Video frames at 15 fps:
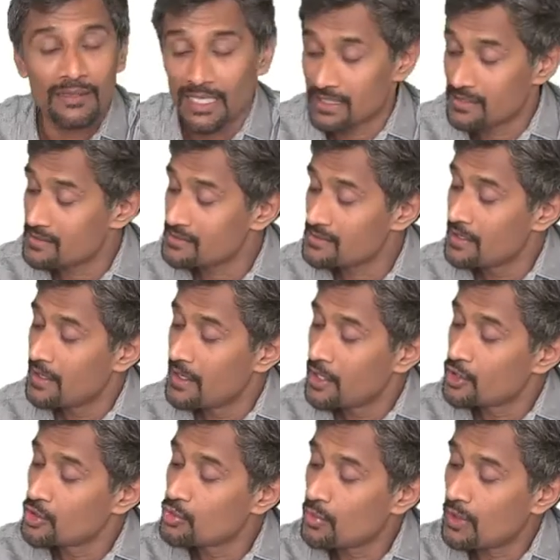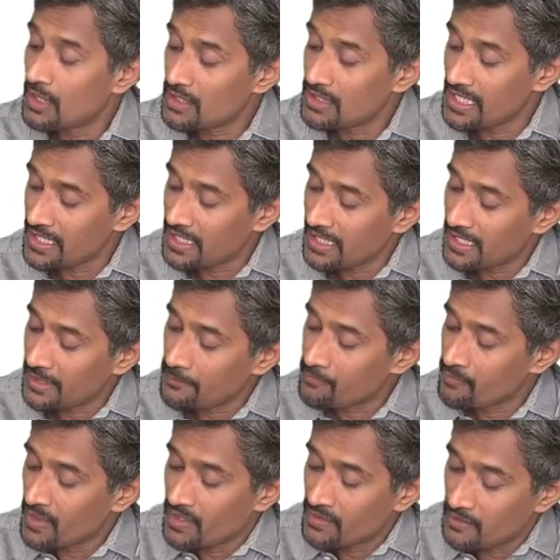That is, you are
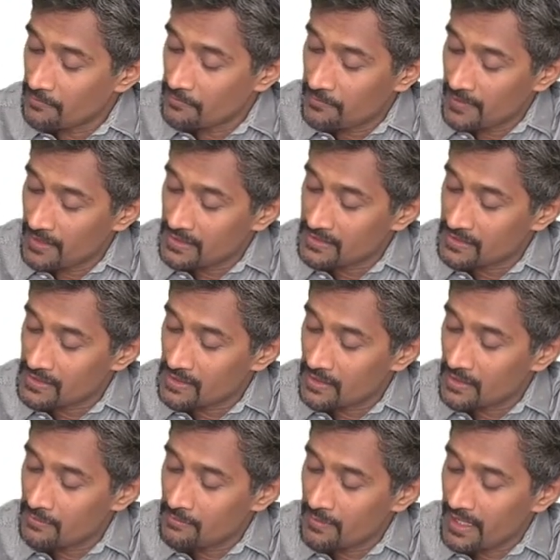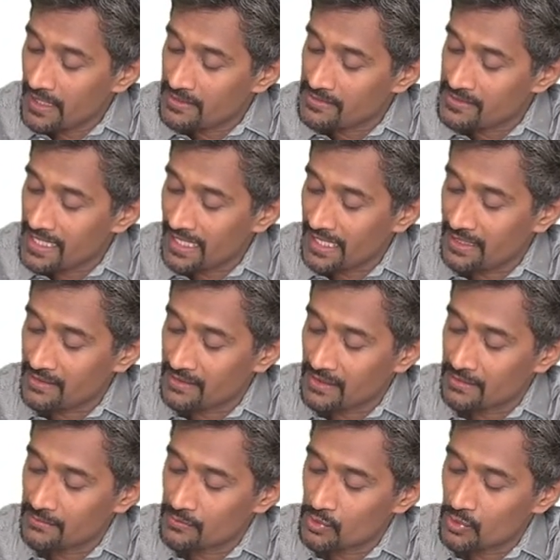taking the first term and second
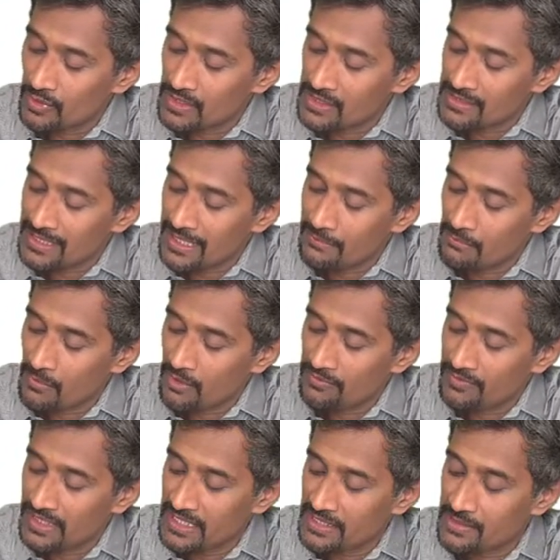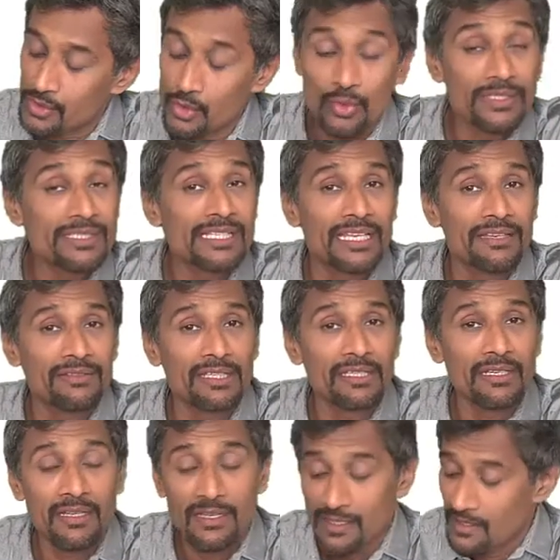term. So the sum of these two is
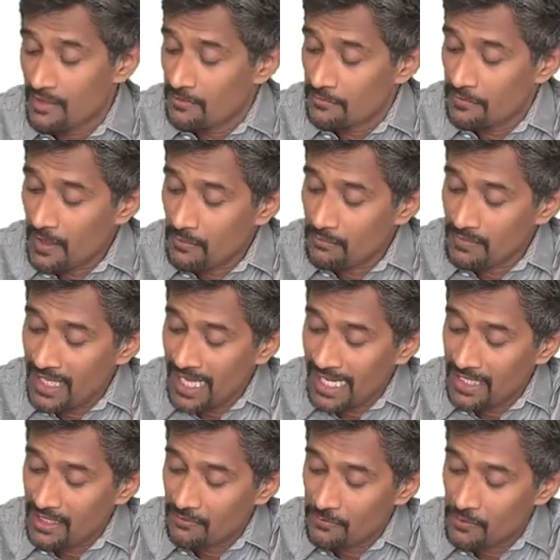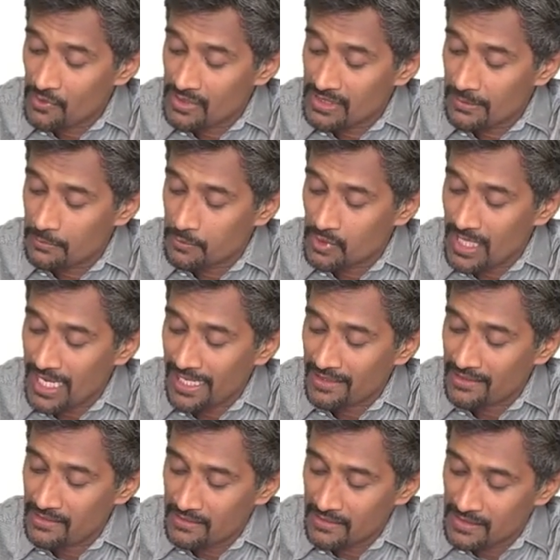given. From that, if you
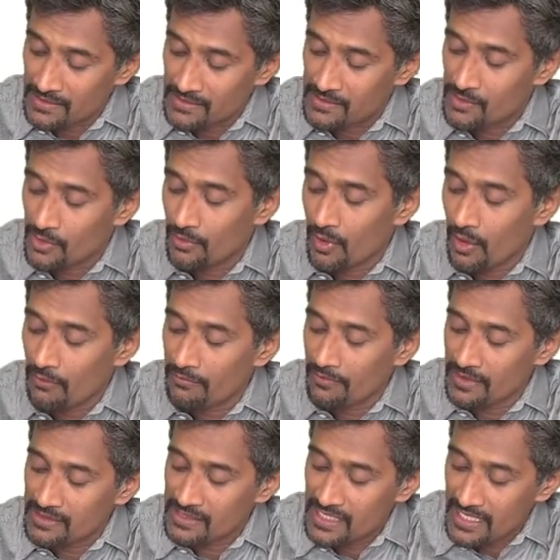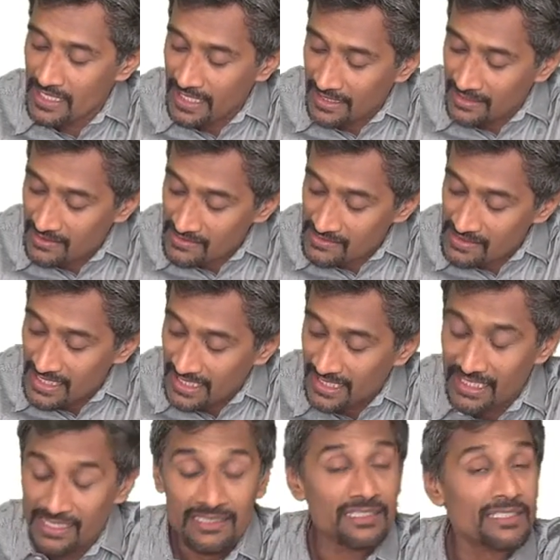subtract this, you will obviously get the
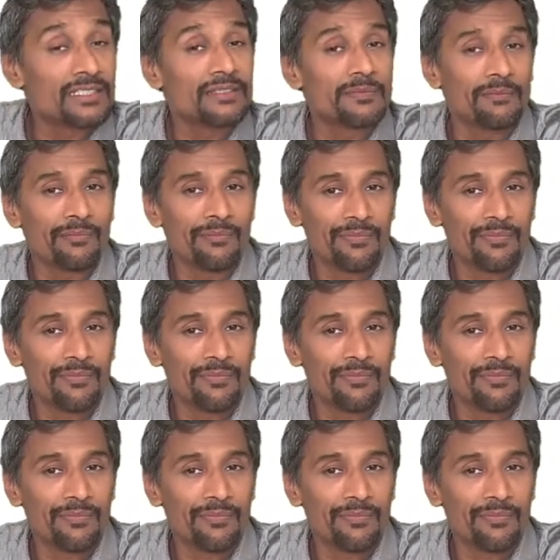second term.